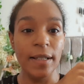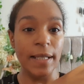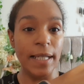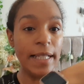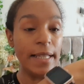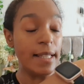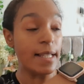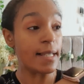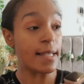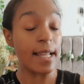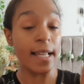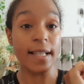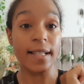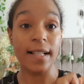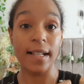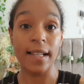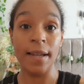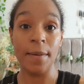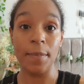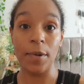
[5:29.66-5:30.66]
in this next
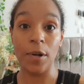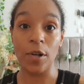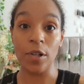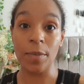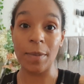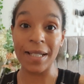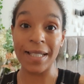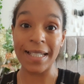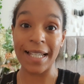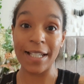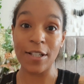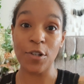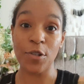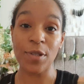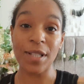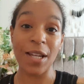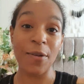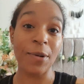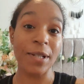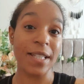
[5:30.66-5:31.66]
clip on Monday,
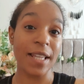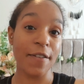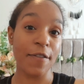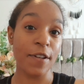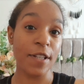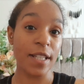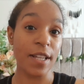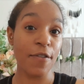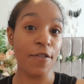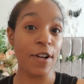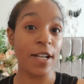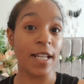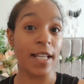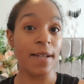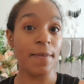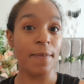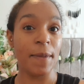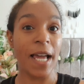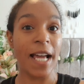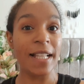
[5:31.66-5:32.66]
Tuesday, Wednesday, Thursday,
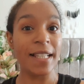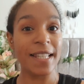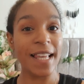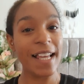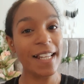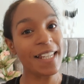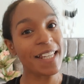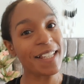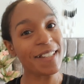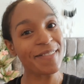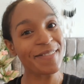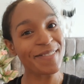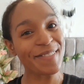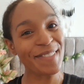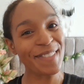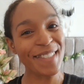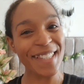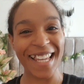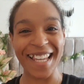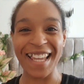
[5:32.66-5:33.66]
Friday, and Saturday.
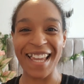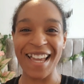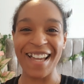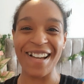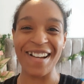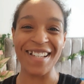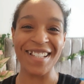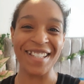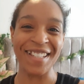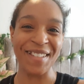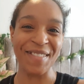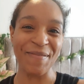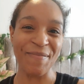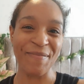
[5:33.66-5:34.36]
Take care, guys.